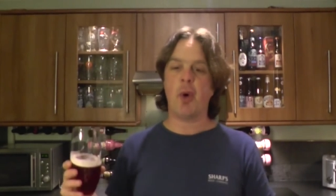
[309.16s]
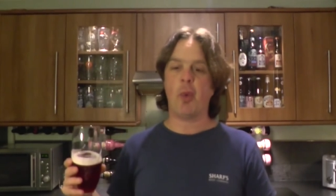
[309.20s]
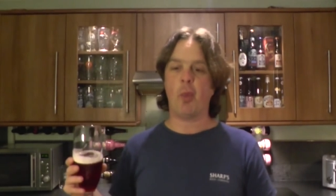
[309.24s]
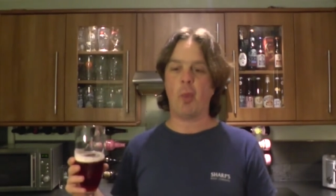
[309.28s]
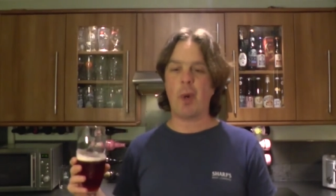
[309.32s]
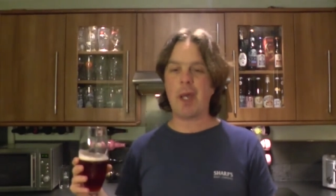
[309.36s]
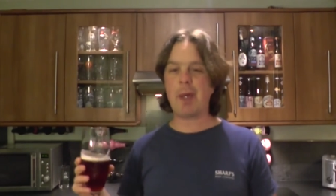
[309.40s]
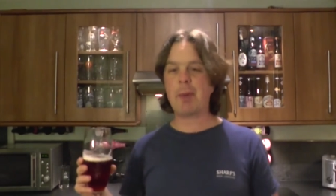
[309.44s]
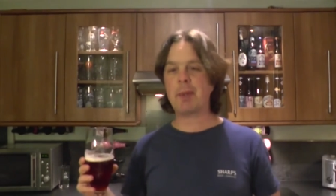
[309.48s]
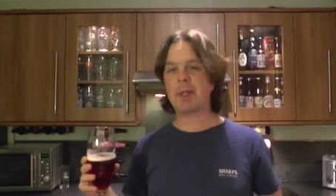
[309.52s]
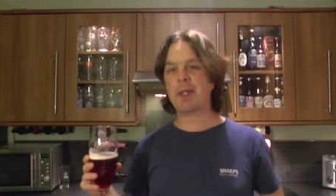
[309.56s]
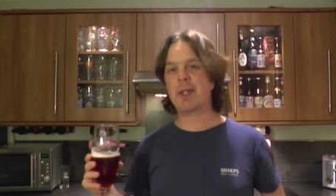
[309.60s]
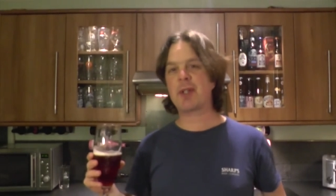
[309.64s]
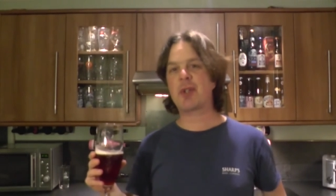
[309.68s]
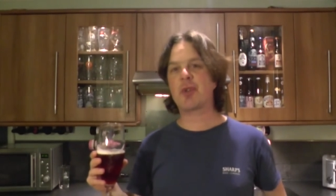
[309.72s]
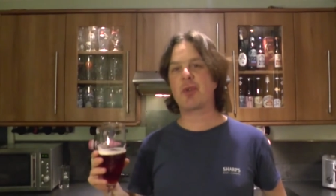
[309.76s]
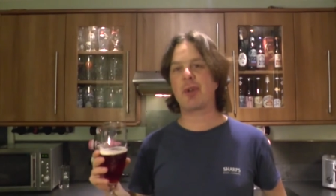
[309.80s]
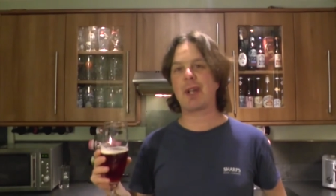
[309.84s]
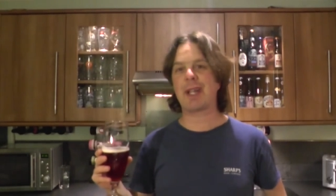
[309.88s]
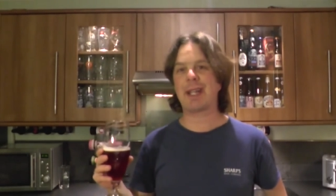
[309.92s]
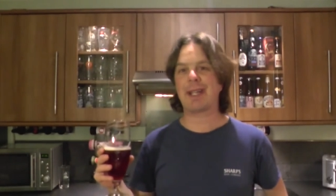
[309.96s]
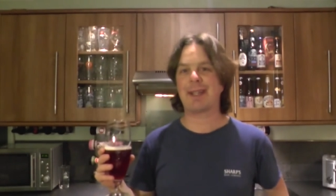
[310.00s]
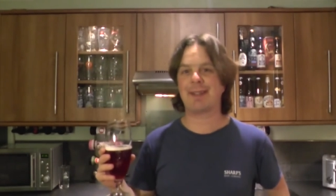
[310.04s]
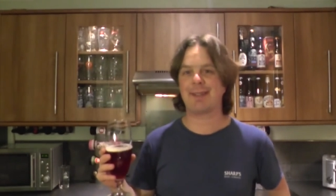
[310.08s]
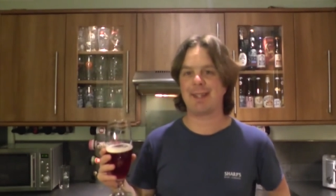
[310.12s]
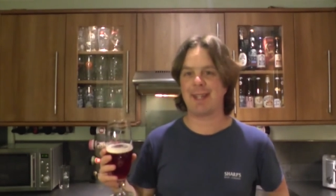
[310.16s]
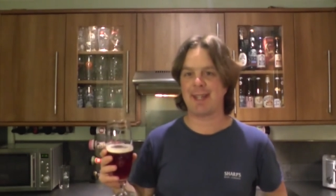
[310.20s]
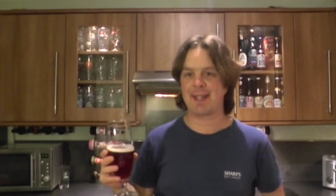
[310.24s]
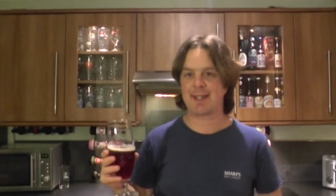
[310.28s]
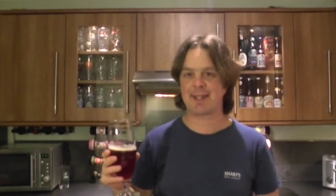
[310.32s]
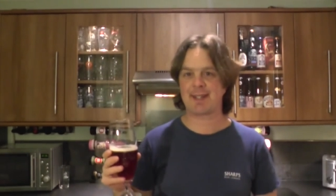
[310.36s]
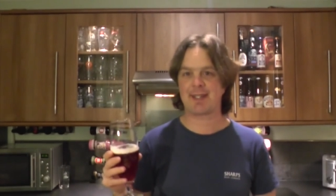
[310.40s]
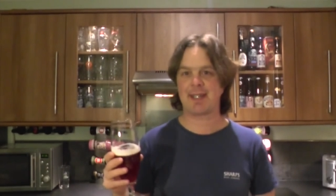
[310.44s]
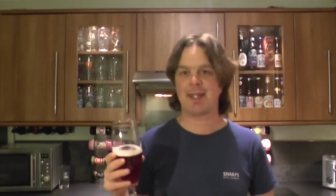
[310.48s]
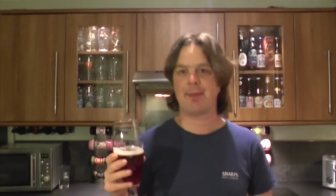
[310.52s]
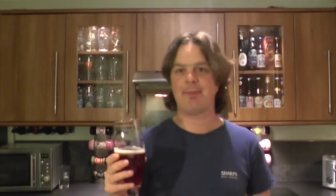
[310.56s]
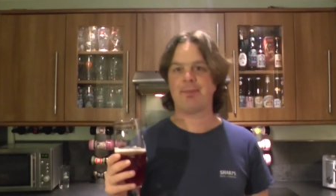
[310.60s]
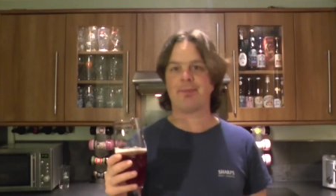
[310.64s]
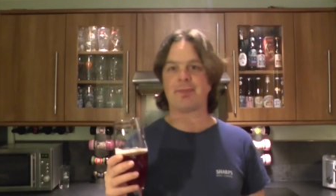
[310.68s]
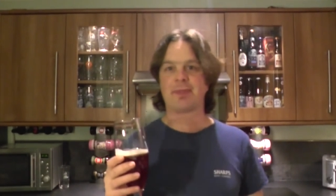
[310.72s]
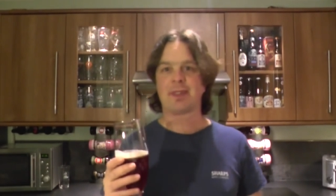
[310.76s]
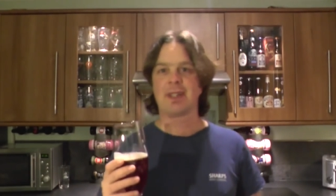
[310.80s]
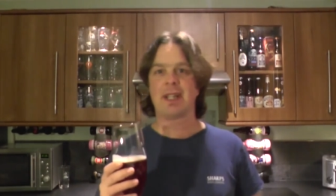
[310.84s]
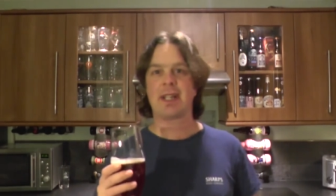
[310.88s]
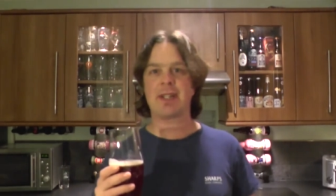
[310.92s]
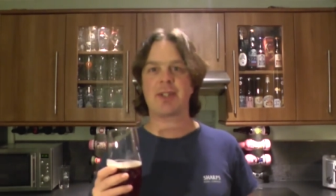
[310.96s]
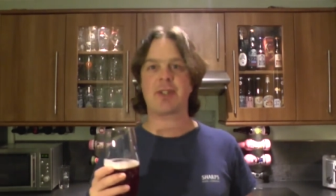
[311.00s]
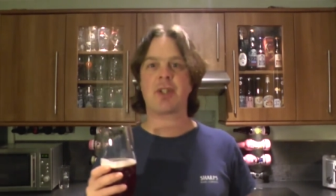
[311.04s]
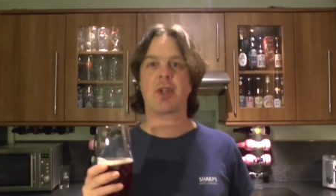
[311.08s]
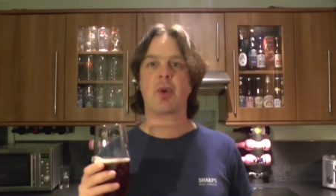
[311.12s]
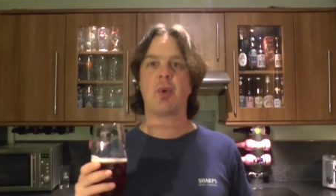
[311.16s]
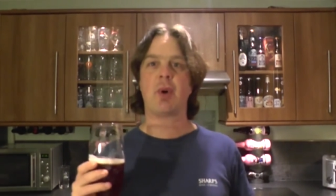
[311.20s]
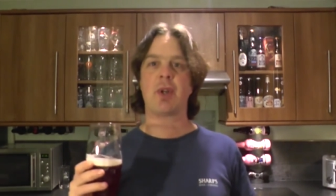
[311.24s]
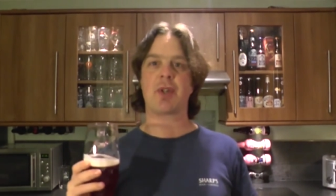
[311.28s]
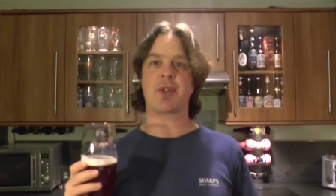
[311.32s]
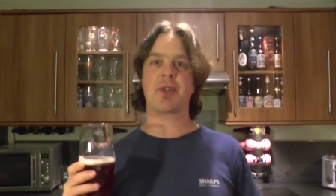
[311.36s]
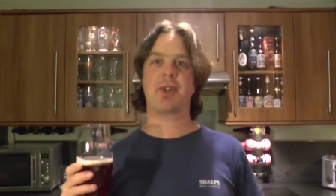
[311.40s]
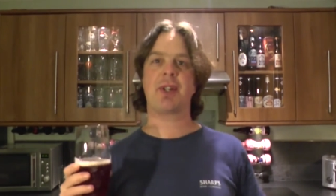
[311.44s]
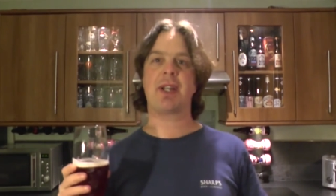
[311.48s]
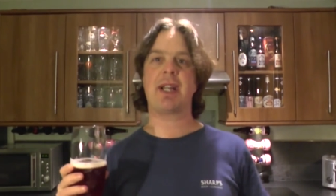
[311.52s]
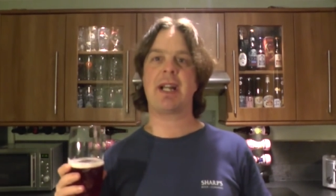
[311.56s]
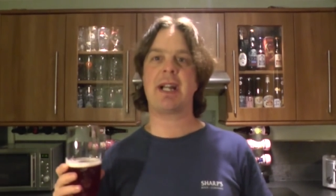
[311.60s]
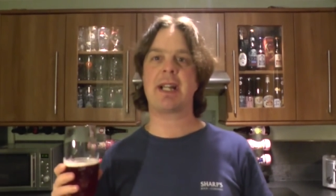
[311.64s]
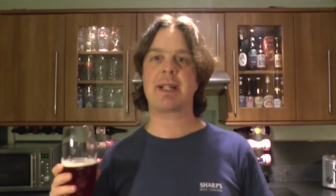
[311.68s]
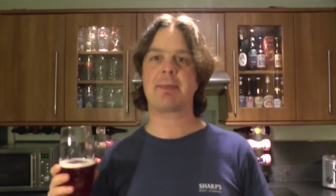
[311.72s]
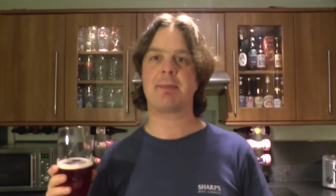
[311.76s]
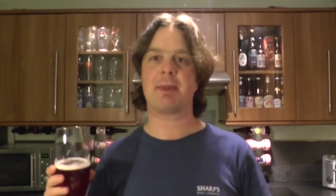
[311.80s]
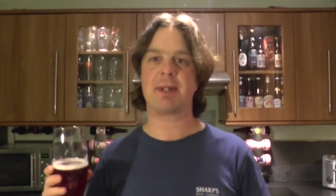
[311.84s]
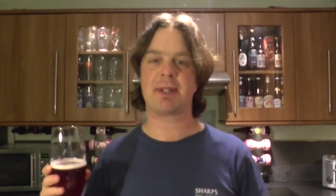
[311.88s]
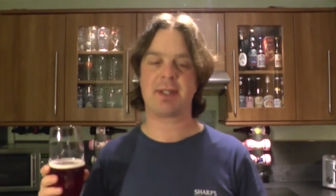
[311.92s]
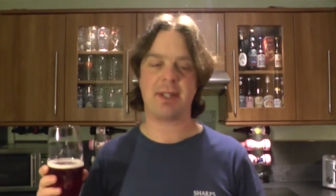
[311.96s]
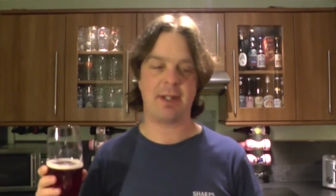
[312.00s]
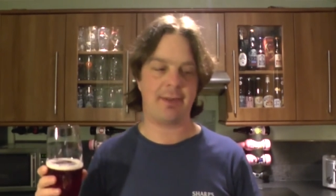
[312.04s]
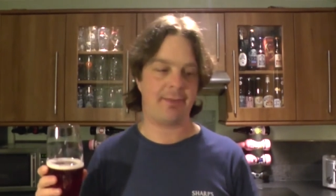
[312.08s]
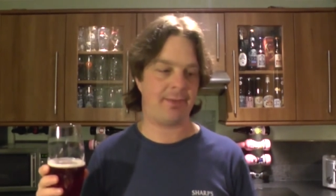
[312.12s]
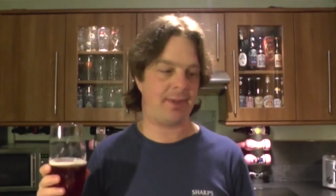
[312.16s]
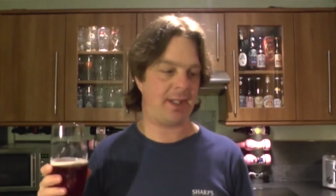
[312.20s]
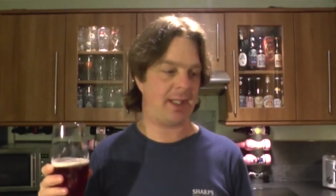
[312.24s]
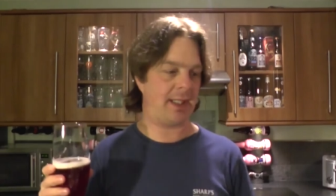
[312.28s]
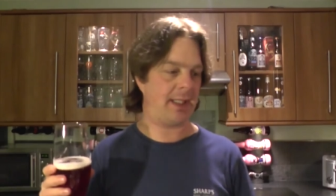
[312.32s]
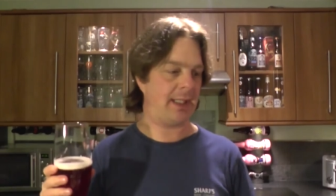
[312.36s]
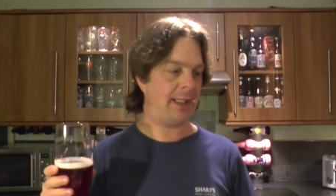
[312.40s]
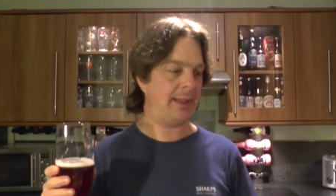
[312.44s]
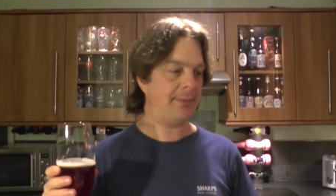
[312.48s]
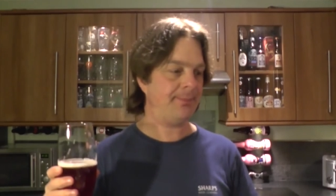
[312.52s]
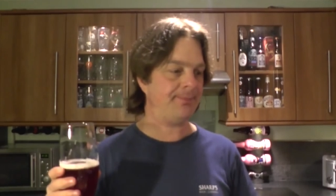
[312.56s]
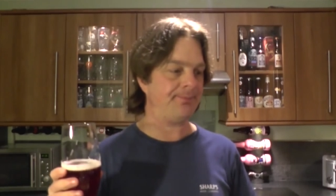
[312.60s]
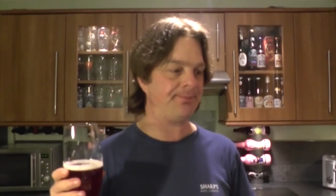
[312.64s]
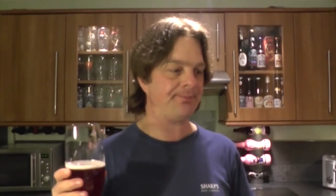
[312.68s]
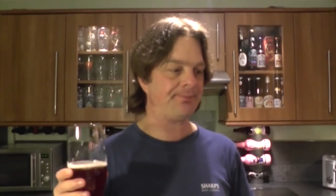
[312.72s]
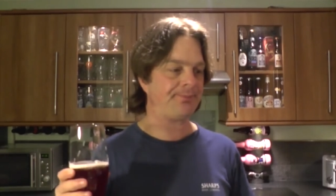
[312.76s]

Where would I drink this? That's the question I asked myself lately.